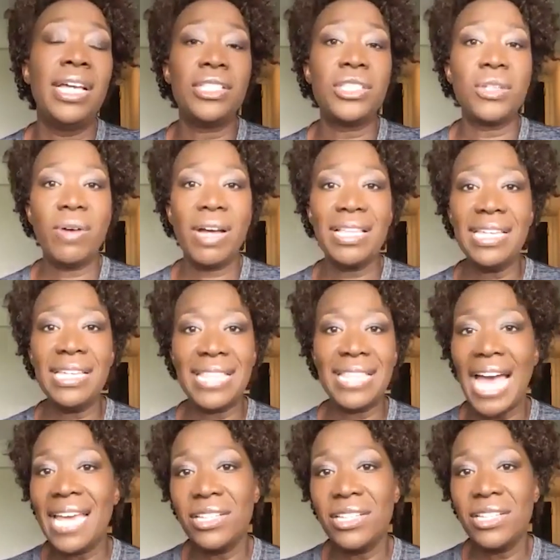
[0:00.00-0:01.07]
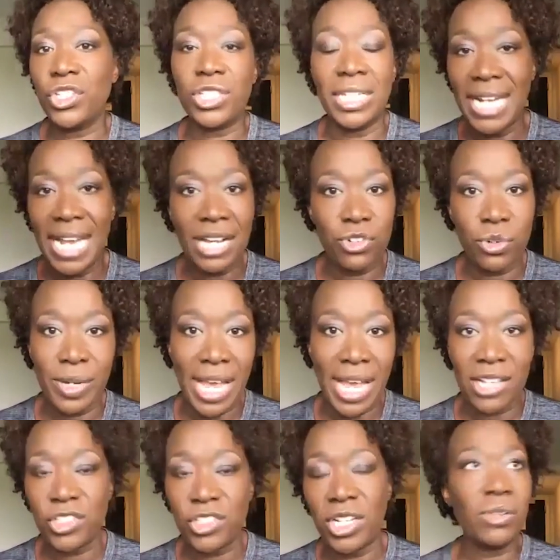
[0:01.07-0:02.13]
And so I think that is just a natural
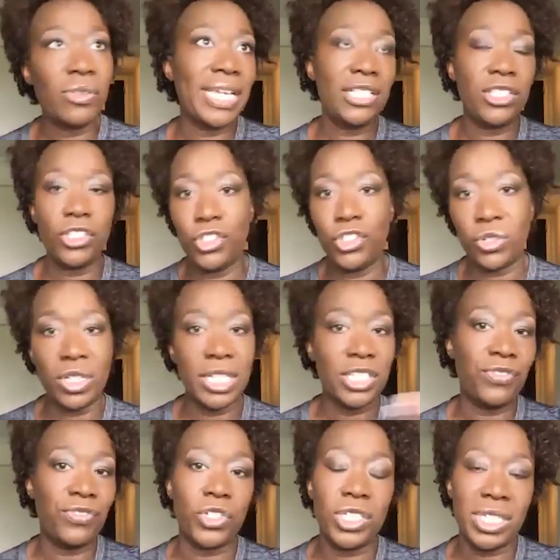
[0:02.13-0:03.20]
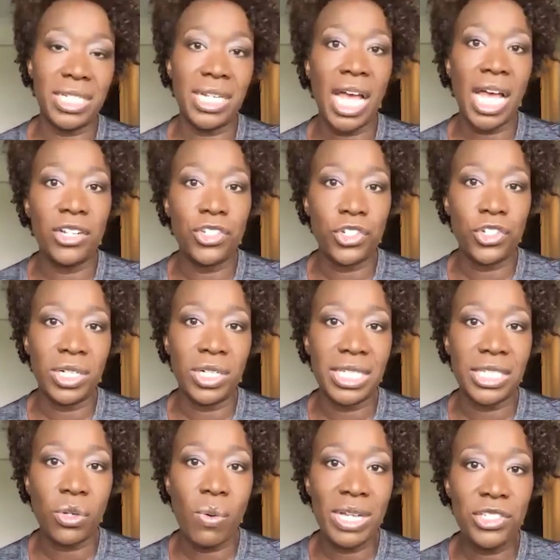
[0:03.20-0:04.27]
reaction. I don't think it's a journalist versus a not
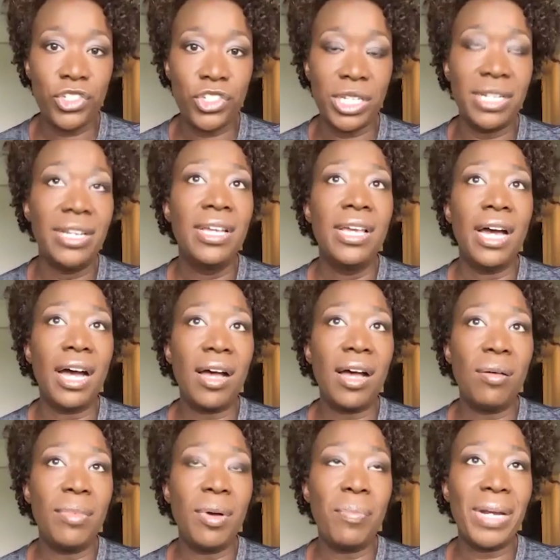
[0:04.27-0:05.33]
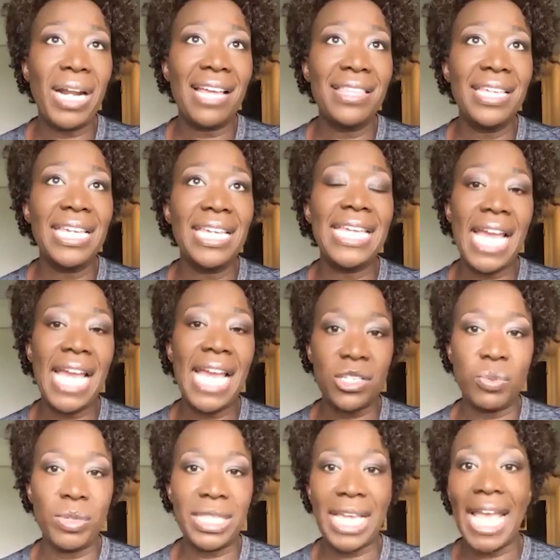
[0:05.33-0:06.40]
journalist question. But I think, yes,
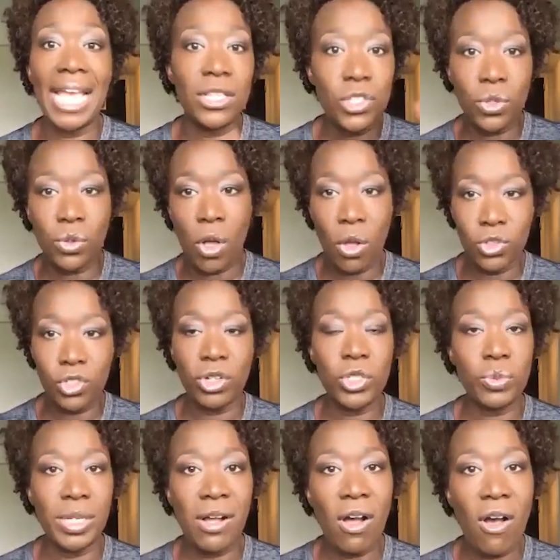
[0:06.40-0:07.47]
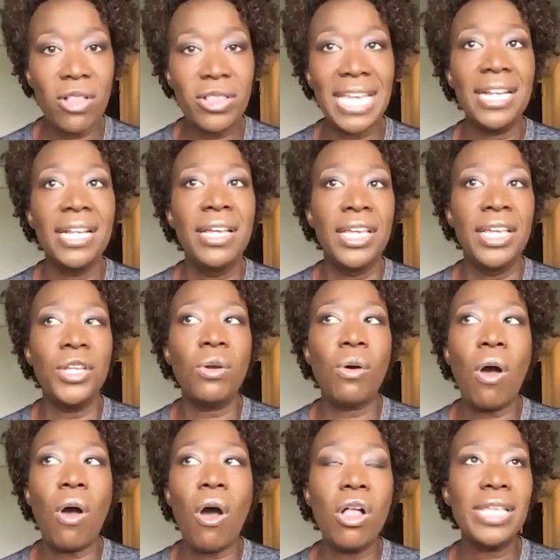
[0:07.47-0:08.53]
with cancel culture, as we call it,
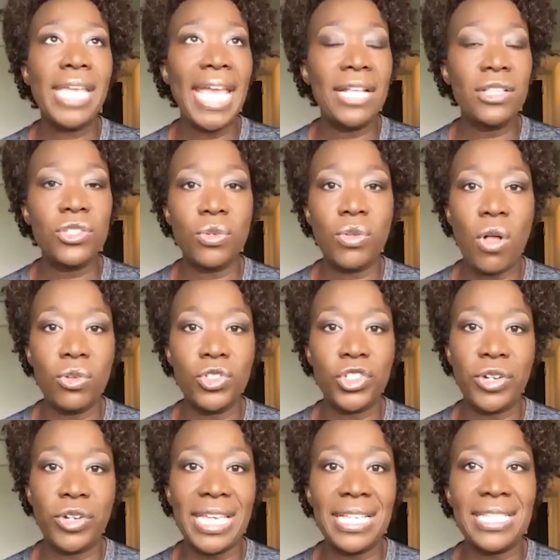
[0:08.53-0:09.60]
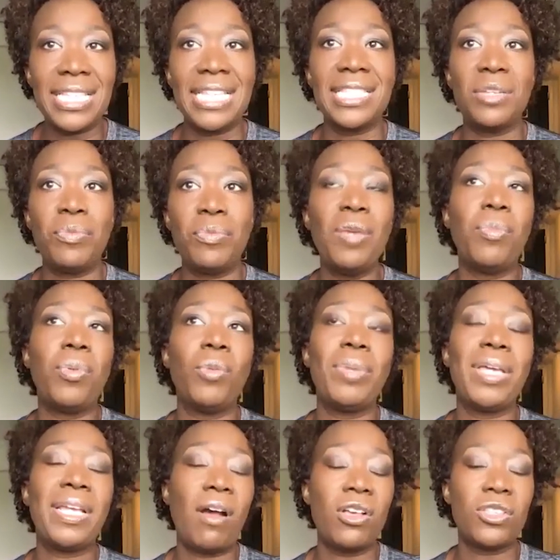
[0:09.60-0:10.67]
all cancel culture is that people,
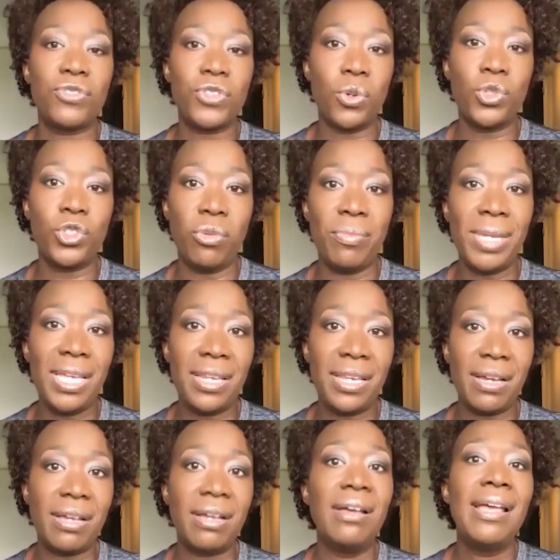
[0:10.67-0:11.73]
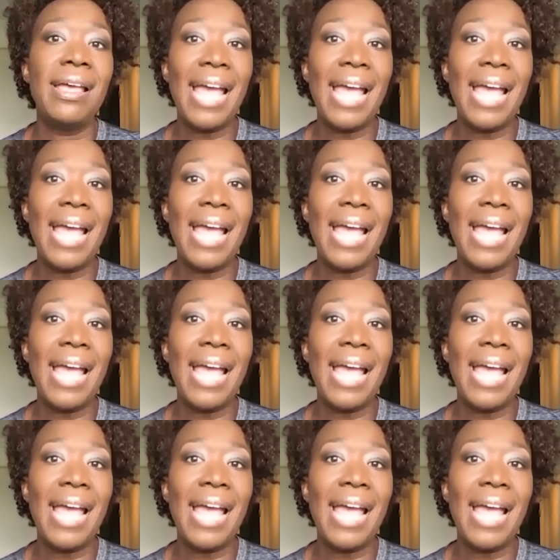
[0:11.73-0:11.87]
because of social media,